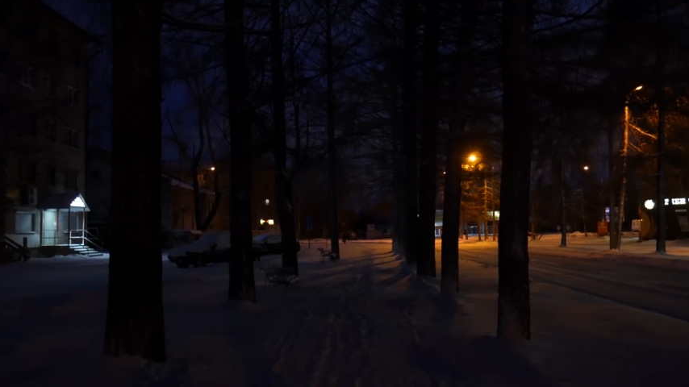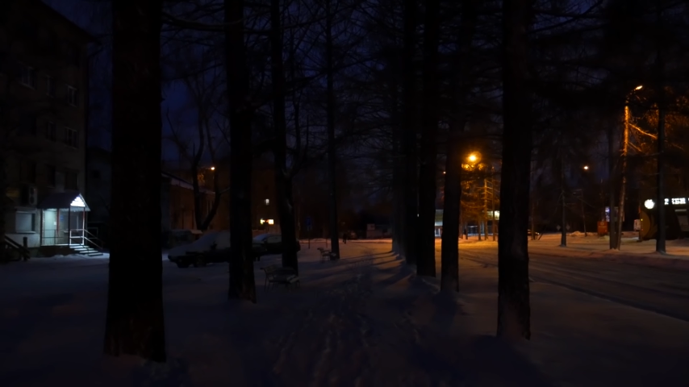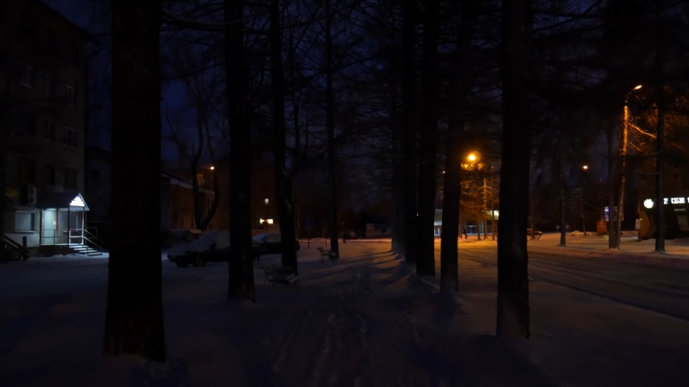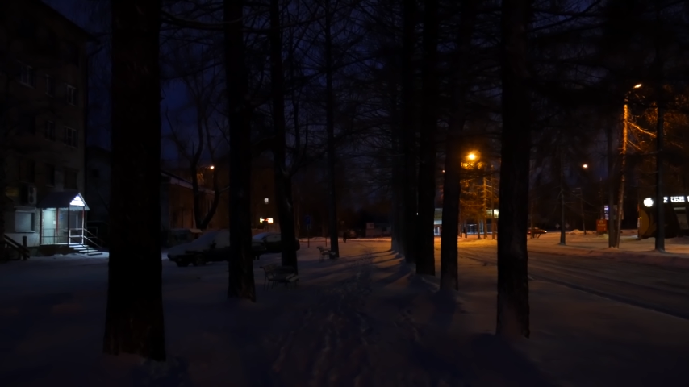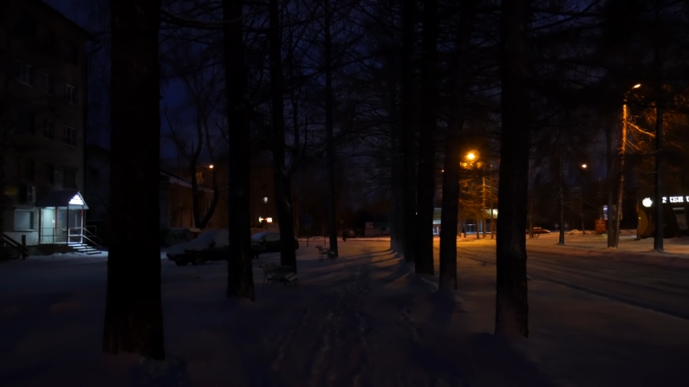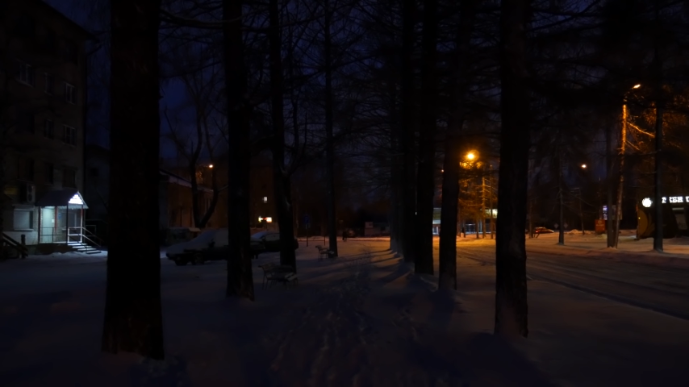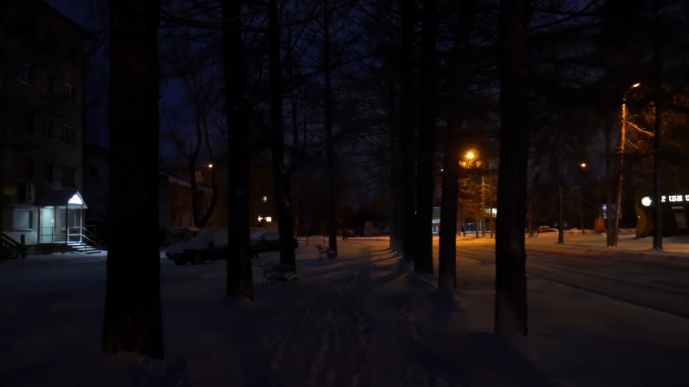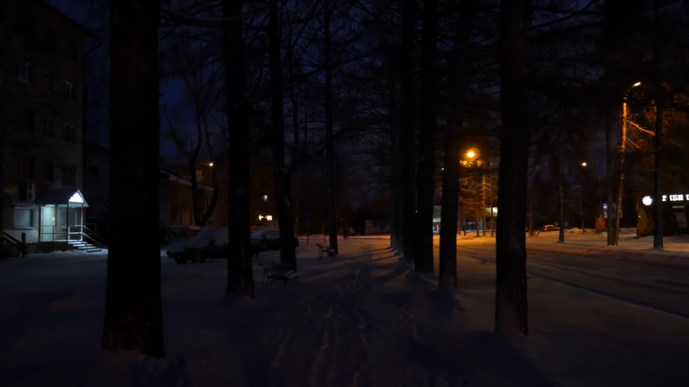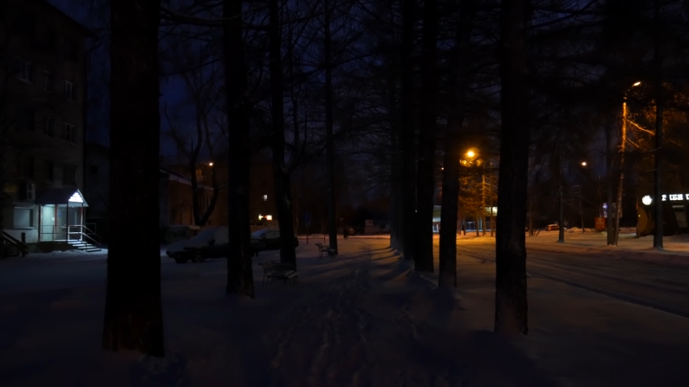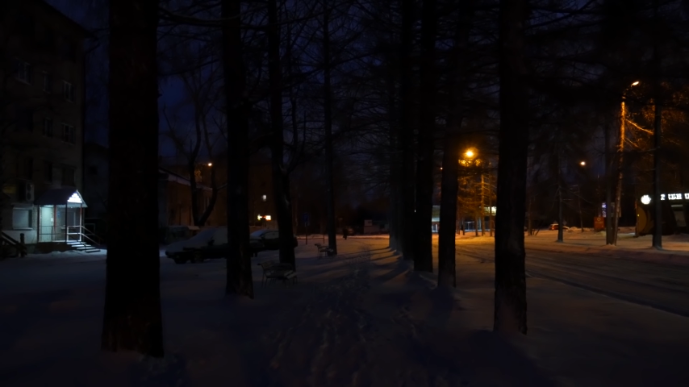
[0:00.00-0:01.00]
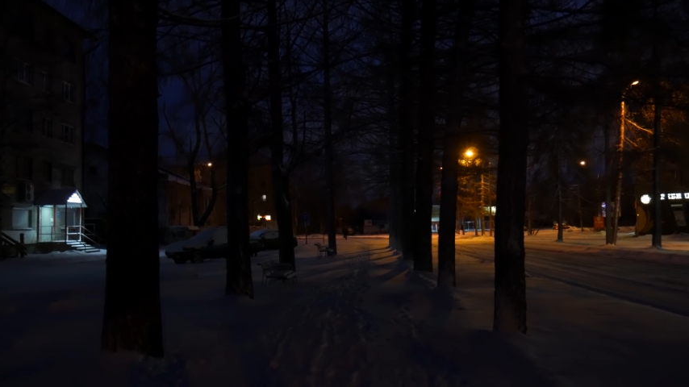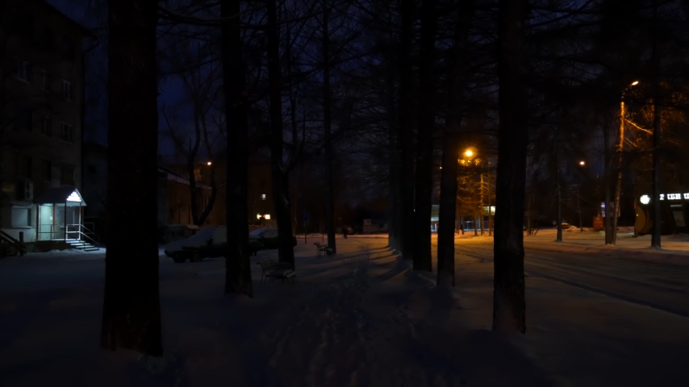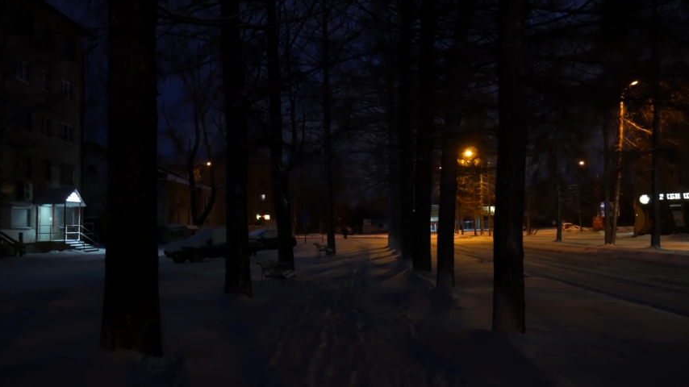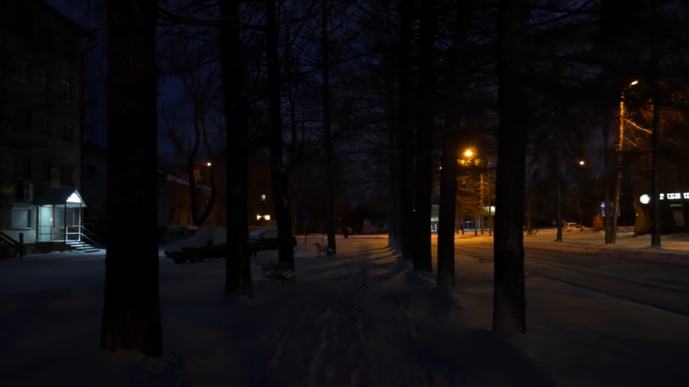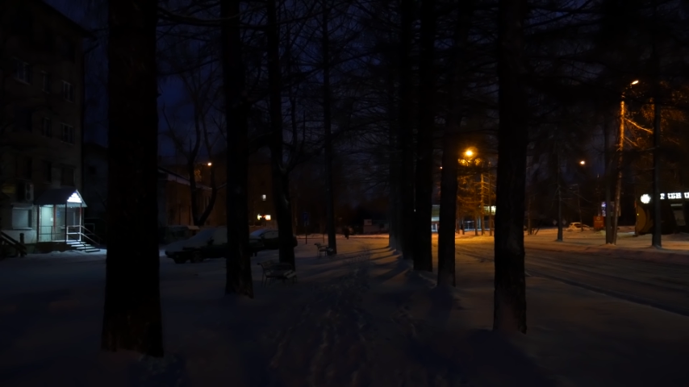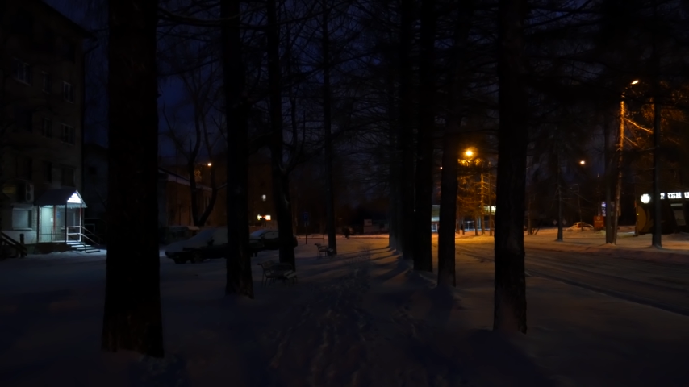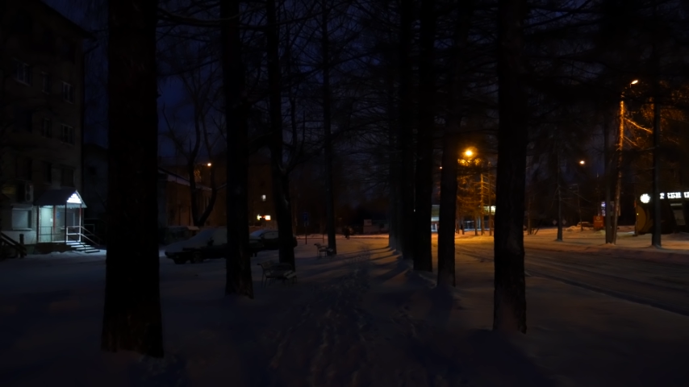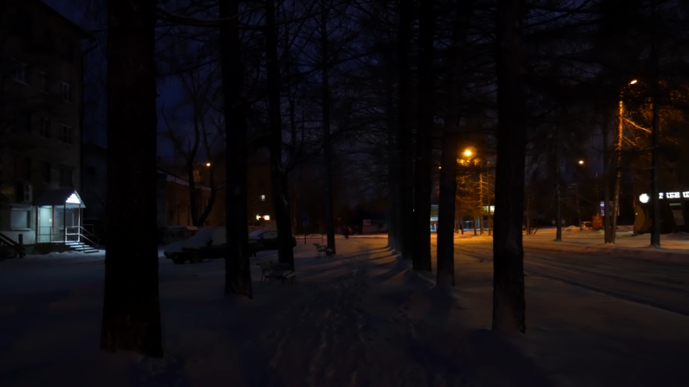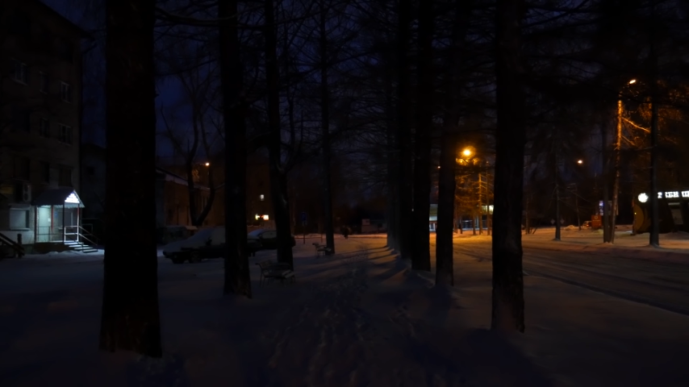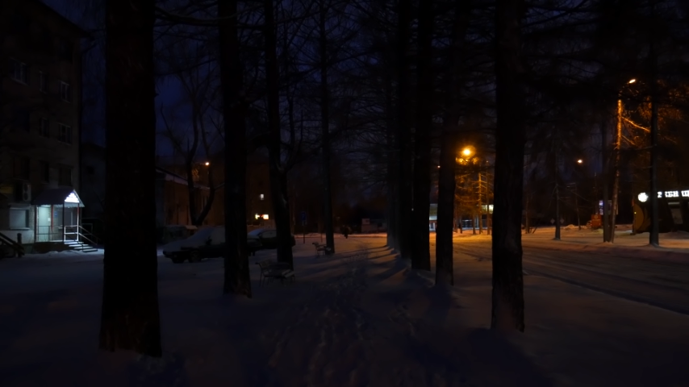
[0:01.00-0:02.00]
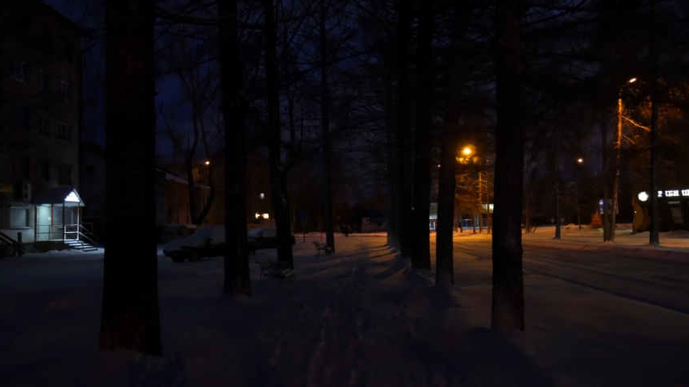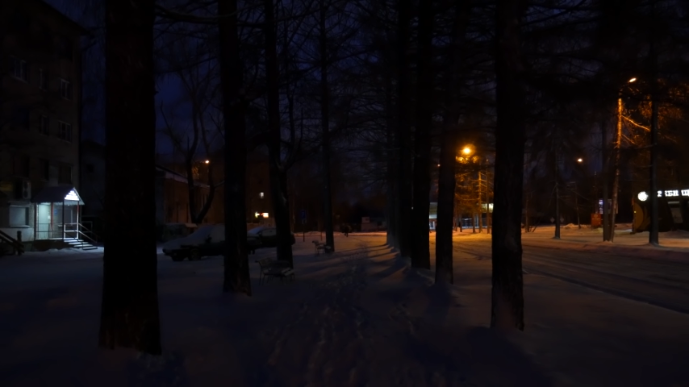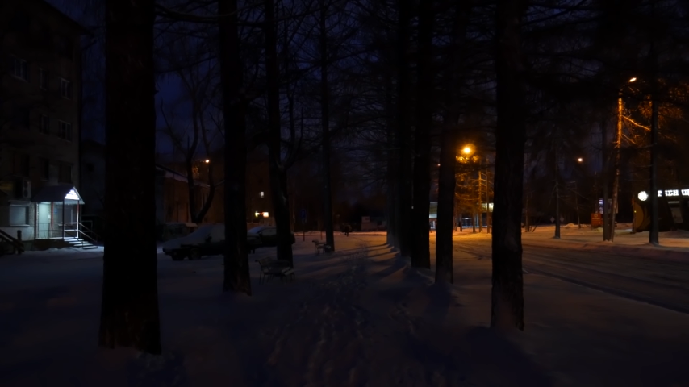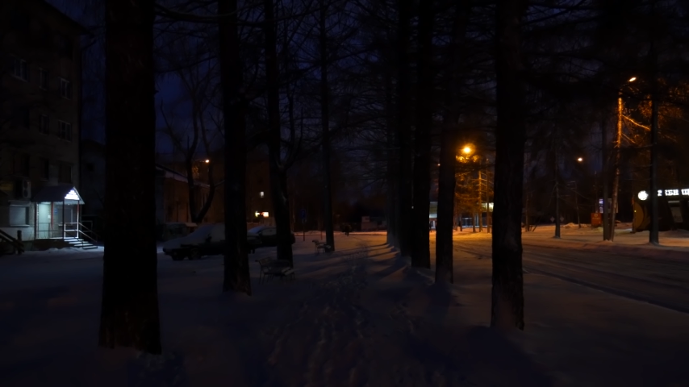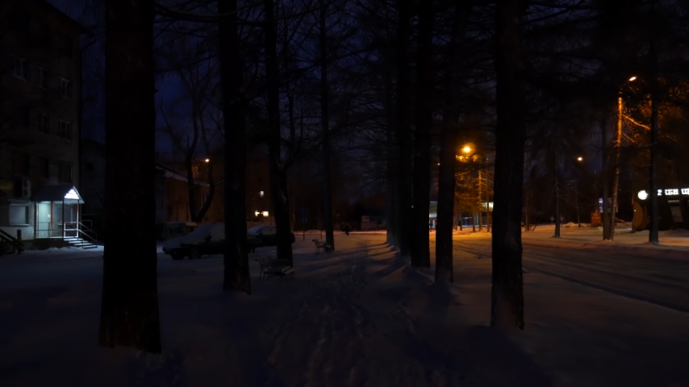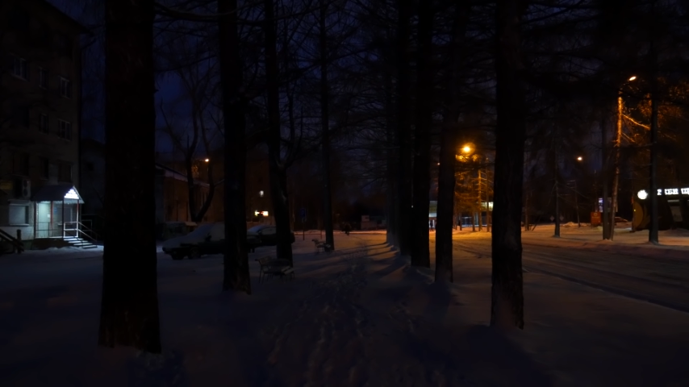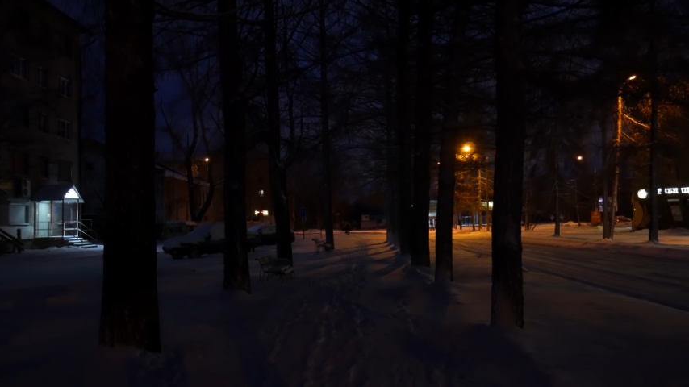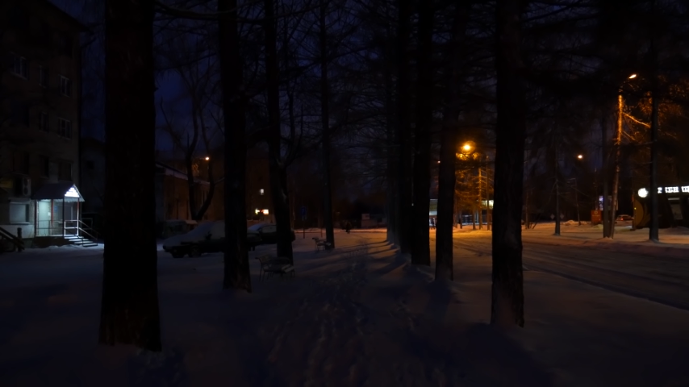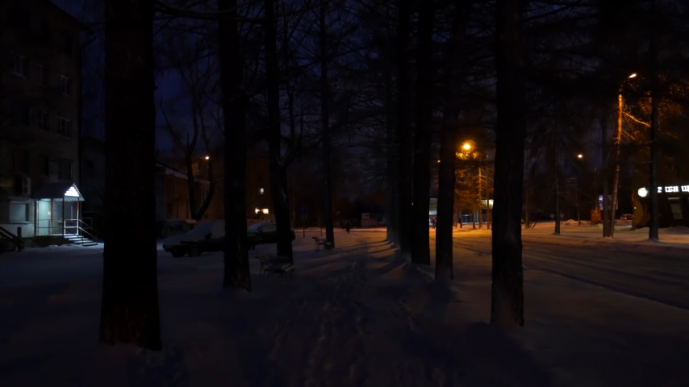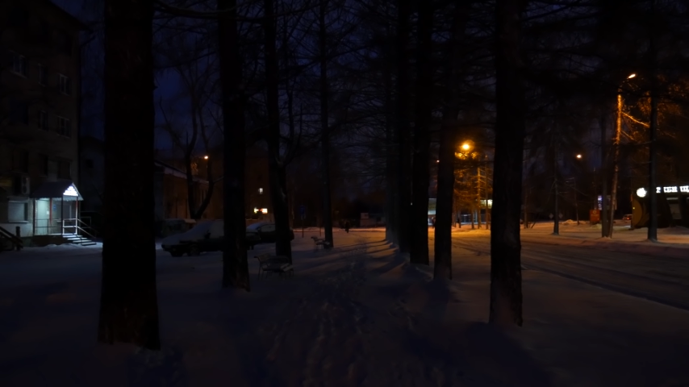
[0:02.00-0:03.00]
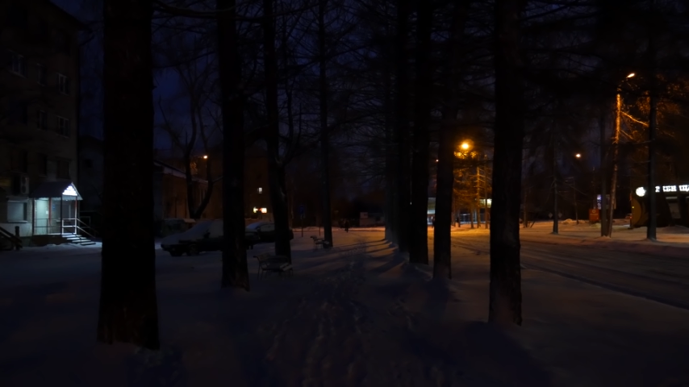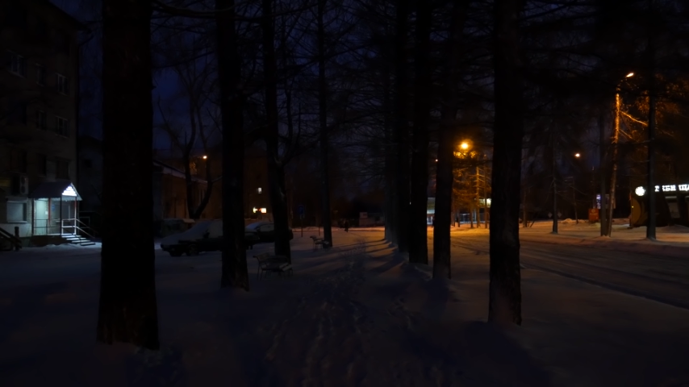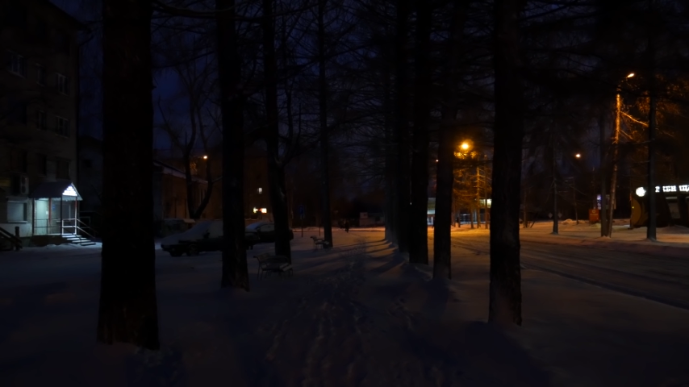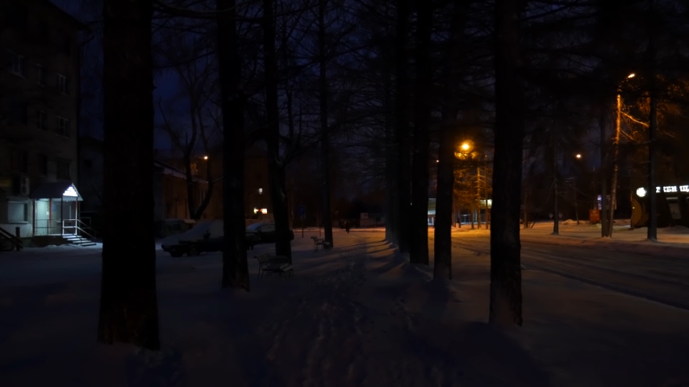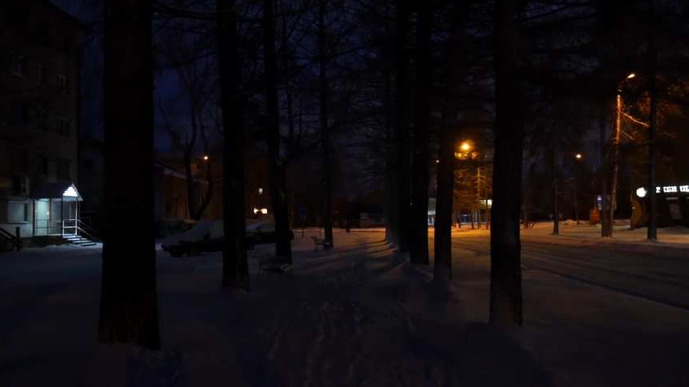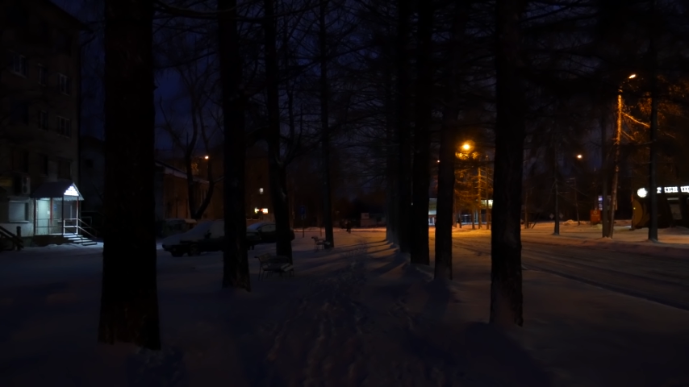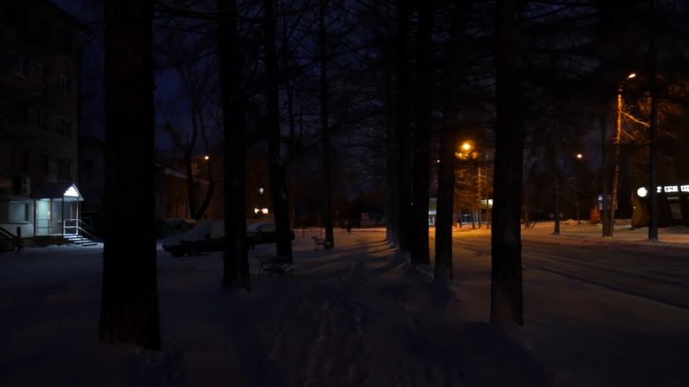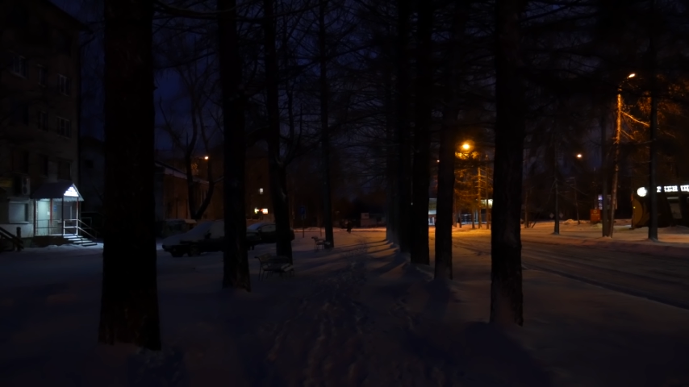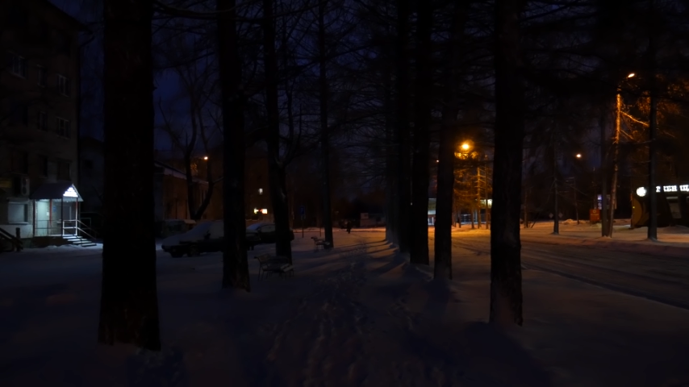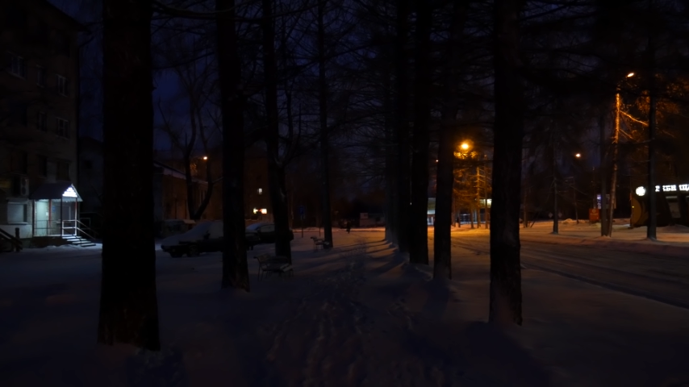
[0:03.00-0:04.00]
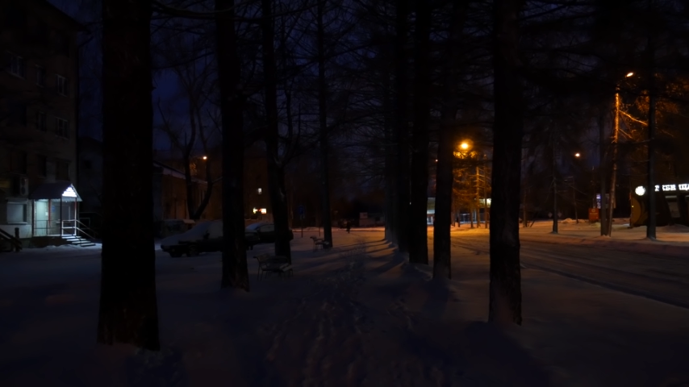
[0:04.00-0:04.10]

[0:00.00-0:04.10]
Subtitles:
[unreadable: no face in view]